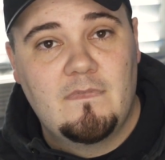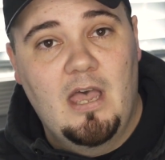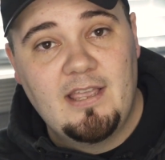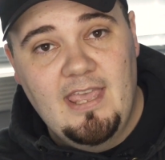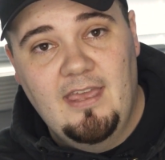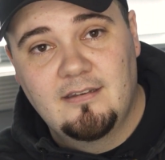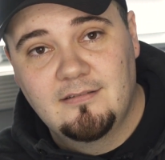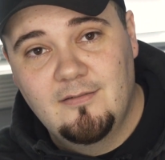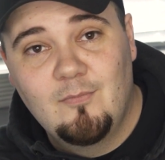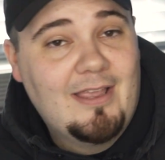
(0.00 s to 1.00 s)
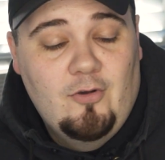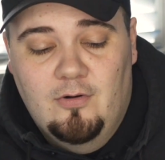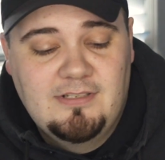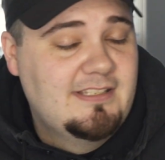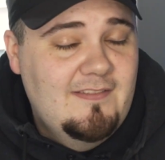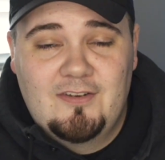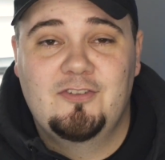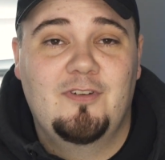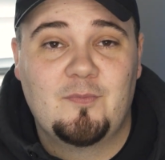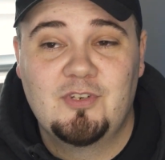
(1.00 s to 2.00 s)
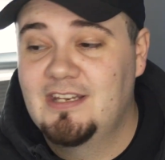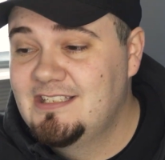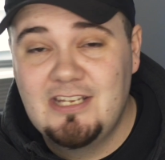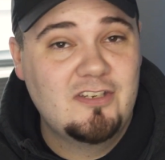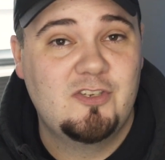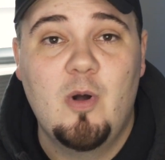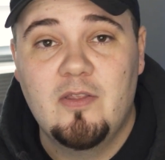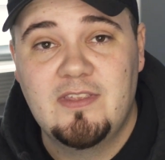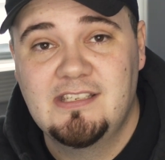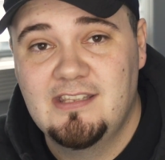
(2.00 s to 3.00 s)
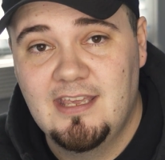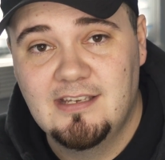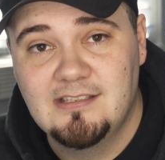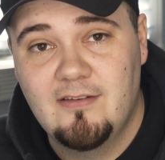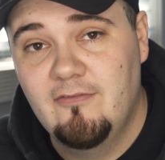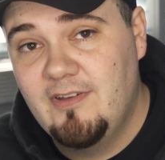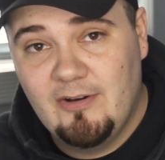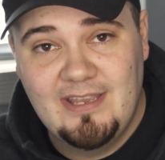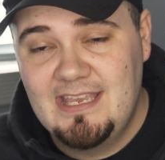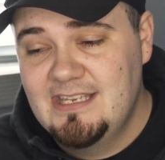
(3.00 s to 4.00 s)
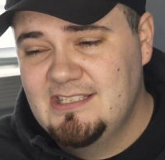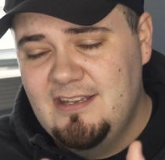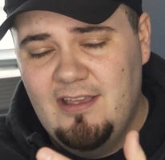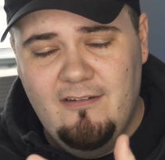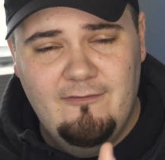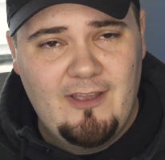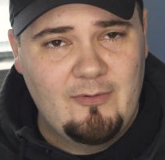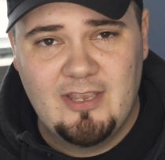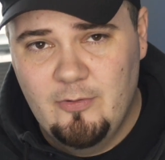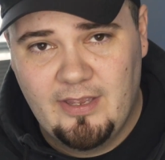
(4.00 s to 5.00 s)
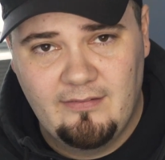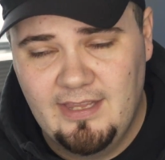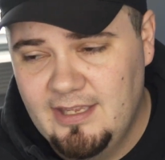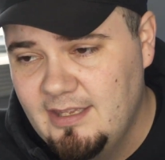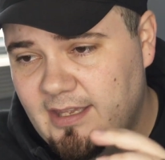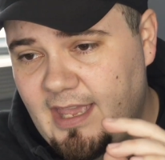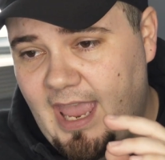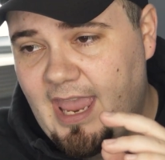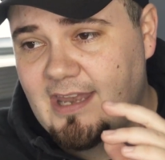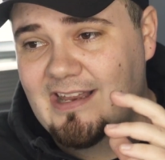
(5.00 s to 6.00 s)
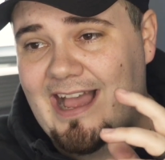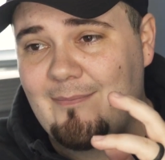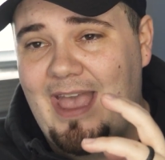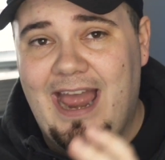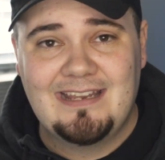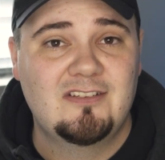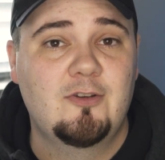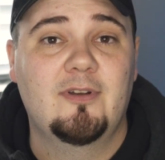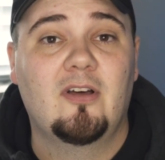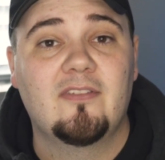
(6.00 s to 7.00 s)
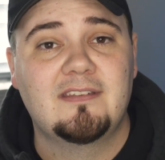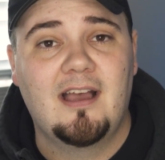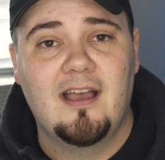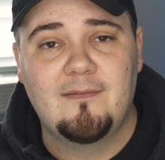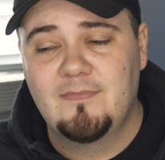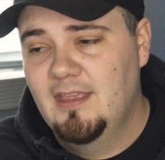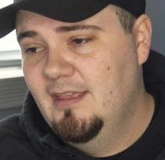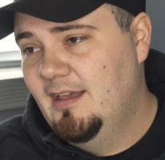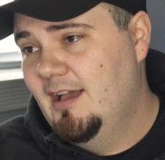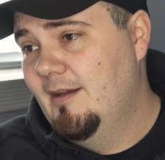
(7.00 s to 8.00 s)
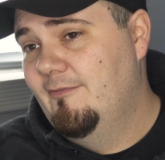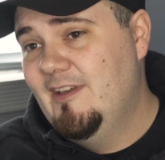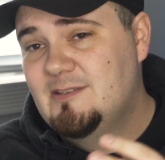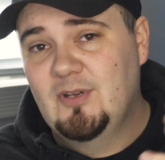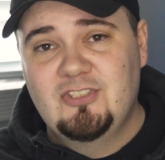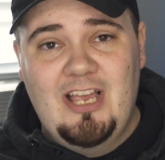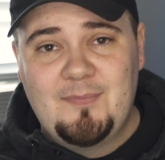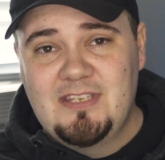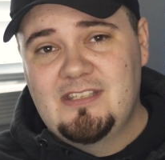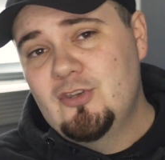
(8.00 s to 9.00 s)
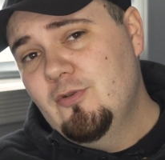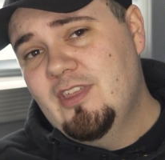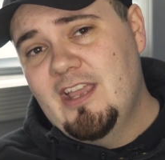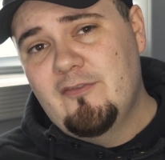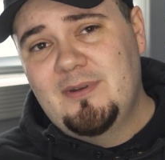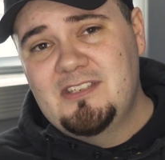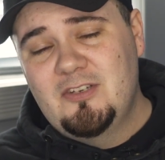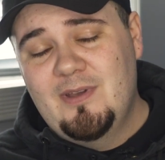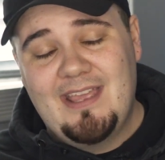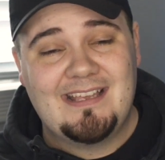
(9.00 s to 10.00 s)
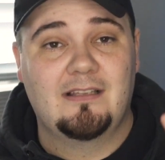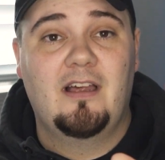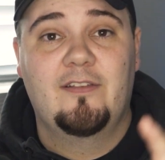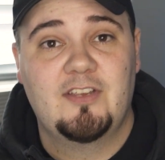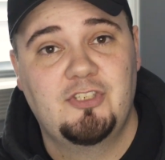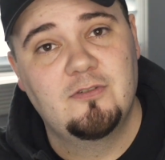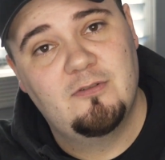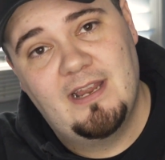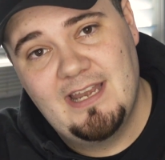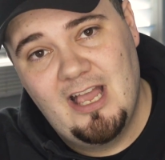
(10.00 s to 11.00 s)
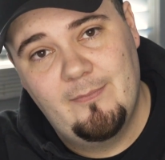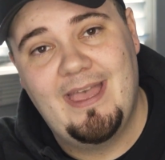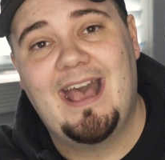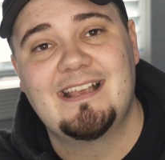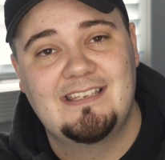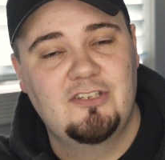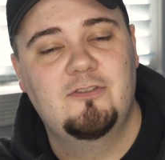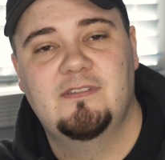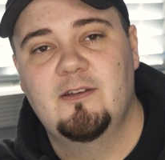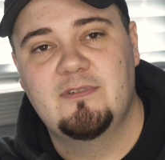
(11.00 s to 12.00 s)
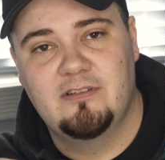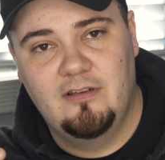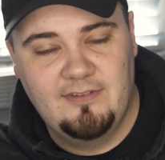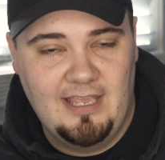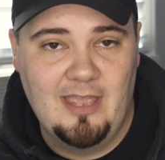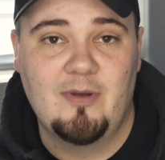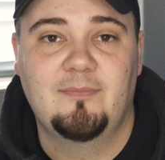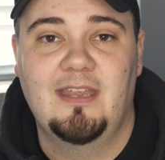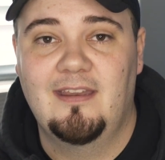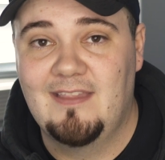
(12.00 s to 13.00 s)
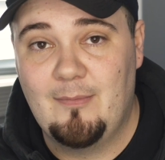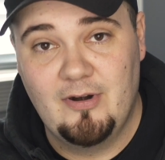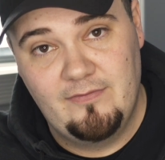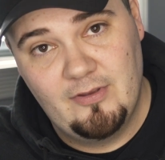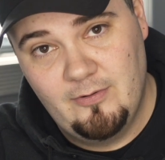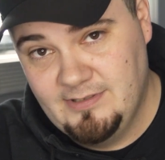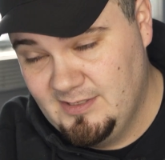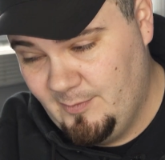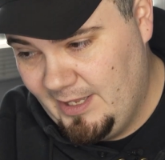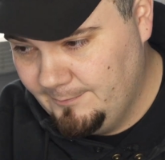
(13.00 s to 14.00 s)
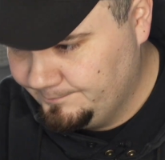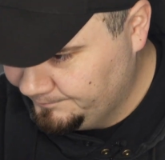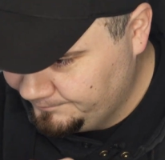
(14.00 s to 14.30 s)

again, my course is in the description. It teaches you all these things very easy, very quickly, and I'm adding to it all the time. Facebook Shops is the new thing everybody's doing. It has a lot of issues right now, but as issues get resolved, I am updating that part of the course as well,